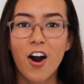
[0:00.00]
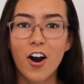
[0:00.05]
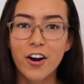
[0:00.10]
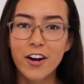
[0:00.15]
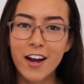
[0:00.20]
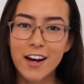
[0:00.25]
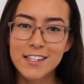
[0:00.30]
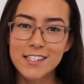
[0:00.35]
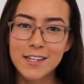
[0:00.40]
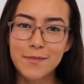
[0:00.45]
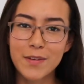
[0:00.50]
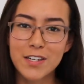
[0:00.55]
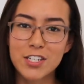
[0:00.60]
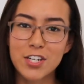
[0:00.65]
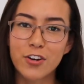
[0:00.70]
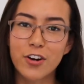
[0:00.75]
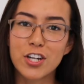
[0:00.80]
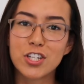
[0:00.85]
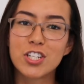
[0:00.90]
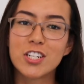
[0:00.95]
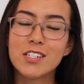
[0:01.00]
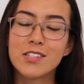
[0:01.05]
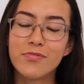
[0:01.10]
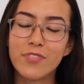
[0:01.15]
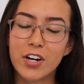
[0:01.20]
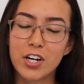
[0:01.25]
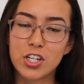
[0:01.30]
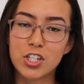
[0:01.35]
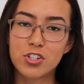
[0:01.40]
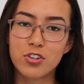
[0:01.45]
Our custom integration
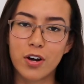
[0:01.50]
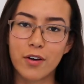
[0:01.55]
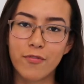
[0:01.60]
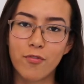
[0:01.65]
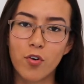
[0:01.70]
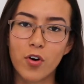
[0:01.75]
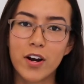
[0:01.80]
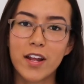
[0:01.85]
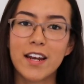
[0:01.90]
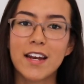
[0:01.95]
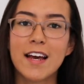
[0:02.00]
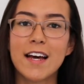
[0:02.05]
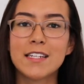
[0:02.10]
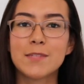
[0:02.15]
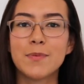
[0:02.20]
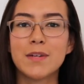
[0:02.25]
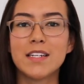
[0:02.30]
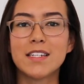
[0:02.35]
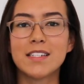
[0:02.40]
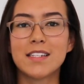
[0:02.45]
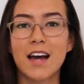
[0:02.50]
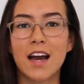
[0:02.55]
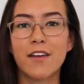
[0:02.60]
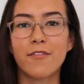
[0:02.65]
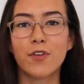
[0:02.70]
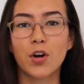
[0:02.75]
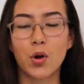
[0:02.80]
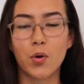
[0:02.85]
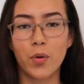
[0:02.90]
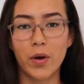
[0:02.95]
is very straightforward and has been
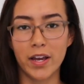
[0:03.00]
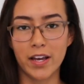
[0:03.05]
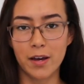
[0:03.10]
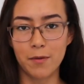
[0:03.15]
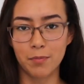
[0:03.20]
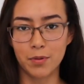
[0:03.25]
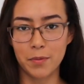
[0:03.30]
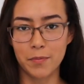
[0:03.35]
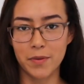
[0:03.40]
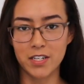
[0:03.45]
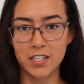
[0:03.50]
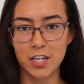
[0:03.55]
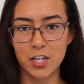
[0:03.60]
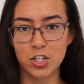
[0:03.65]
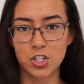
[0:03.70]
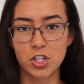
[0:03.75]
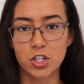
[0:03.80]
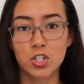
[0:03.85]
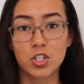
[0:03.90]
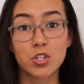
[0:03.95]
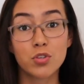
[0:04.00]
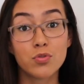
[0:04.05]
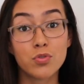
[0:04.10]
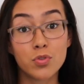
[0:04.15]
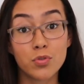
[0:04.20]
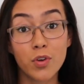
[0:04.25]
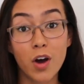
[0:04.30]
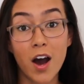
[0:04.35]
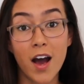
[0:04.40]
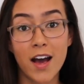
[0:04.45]
designed for quick implementation,
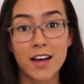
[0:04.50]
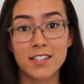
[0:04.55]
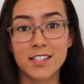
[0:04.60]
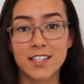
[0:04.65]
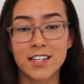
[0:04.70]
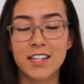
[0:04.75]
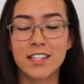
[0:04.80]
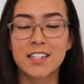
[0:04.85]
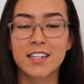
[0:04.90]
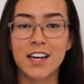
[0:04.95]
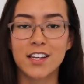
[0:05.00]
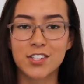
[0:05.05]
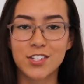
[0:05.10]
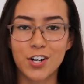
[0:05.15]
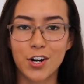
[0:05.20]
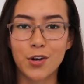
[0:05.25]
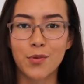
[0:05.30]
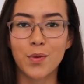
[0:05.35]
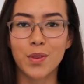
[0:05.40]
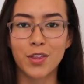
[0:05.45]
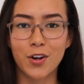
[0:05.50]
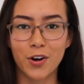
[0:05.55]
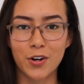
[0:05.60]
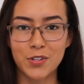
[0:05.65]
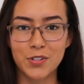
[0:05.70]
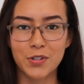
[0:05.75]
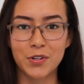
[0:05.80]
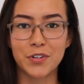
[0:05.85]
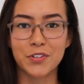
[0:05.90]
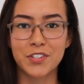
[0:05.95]
so do not hesitate to get started with
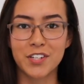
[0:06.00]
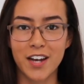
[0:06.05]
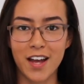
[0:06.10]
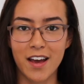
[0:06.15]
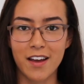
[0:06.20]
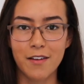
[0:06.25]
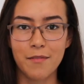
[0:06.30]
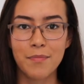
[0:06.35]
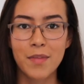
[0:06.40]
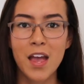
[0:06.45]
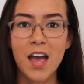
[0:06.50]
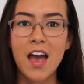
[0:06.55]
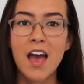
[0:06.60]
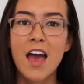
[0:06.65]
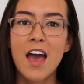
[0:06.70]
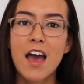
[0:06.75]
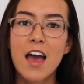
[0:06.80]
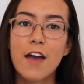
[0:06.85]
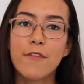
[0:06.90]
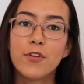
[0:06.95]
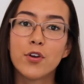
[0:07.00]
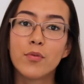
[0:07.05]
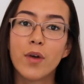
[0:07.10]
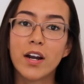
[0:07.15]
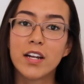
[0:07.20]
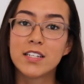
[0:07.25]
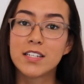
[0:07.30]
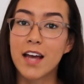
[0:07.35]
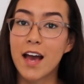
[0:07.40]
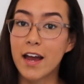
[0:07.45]
Cardscrew today. If
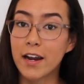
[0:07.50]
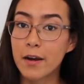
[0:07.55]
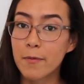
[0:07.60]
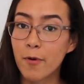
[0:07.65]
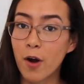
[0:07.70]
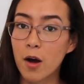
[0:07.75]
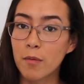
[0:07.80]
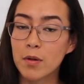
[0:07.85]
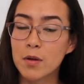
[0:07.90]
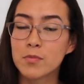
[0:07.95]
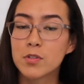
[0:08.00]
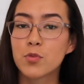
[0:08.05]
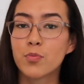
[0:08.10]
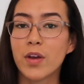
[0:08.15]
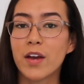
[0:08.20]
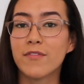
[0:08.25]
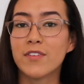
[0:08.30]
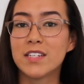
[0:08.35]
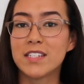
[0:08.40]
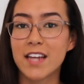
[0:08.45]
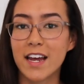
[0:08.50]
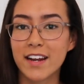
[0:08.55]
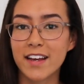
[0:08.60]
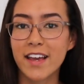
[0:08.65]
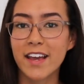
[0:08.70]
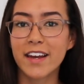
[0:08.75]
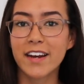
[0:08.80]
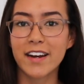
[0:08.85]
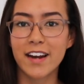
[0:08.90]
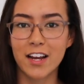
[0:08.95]
you run into any problems, we have a
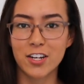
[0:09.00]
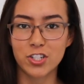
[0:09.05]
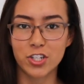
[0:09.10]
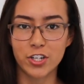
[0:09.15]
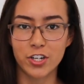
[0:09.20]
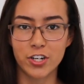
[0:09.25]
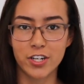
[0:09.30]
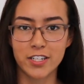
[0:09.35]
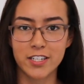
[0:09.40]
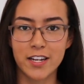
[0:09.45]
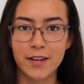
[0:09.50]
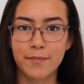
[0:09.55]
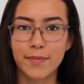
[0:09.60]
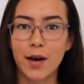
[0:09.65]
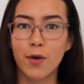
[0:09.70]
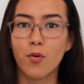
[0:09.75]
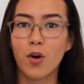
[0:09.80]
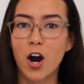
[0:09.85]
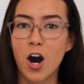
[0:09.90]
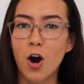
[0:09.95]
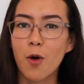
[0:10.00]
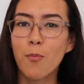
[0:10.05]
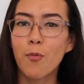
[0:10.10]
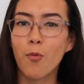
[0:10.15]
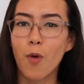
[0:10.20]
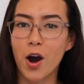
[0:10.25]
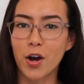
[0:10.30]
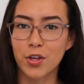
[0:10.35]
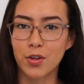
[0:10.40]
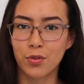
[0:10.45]
dedicated engineering team that will
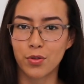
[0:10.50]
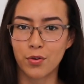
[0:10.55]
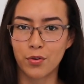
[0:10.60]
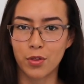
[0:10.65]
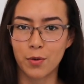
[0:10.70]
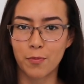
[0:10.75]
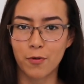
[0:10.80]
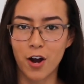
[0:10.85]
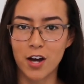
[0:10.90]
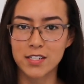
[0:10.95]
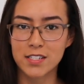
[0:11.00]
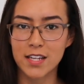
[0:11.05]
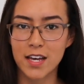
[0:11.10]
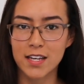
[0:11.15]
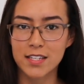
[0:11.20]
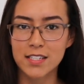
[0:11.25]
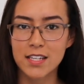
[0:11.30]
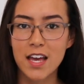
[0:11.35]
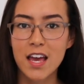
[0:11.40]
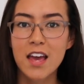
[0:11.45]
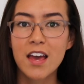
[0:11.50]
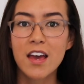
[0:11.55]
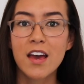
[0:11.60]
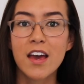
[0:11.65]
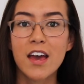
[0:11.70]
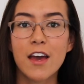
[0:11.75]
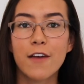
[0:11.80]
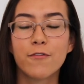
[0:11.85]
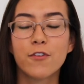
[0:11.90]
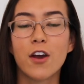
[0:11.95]
help walk you through the process.
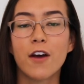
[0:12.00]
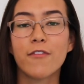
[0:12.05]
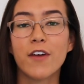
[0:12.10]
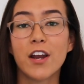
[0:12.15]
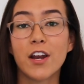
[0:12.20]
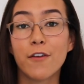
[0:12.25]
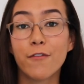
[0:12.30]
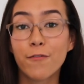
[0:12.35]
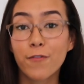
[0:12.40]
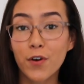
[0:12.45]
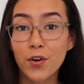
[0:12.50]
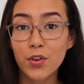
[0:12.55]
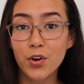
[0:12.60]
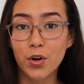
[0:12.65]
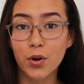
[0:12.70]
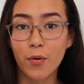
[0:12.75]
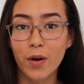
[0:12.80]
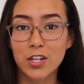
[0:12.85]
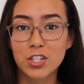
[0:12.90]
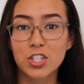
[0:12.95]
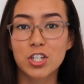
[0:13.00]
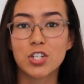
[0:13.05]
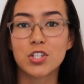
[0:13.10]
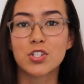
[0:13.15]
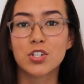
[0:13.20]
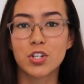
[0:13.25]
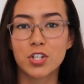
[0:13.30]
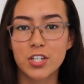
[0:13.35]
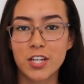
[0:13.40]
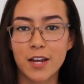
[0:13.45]
If you have any further
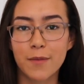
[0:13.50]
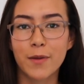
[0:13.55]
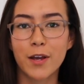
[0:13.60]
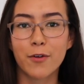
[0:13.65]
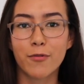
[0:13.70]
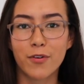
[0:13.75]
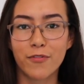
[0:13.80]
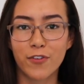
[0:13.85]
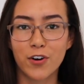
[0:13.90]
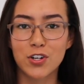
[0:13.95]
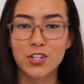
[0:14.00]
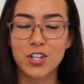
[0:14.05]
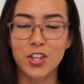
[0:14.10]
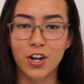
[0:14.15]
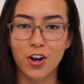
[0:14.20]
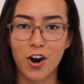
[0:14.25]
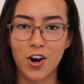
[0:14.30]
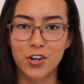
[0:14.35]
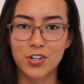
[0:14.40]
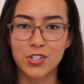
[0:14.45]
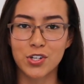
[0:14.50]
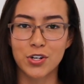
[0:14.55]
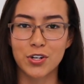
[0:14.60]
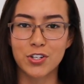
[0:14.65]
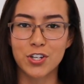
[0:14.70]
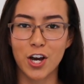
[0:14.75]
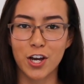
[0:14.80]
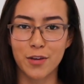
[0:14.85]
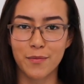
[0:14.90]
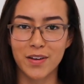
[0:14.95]
questions, your team can refer to the
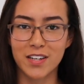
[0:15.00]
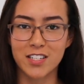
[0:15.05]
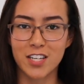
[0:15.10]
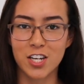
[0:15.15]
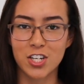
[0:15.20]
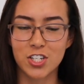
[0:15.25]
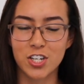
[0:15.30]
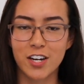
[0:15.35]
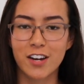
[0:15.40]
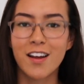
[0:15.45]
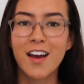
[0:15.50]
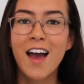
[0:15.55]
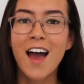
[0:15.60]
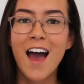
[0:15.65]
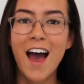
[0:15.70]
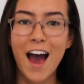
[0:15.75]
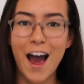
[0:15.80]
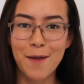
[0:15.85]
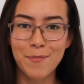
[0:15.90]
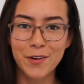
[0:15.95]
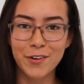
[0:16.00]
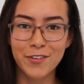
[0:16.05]
Cardscrew documentation. Happy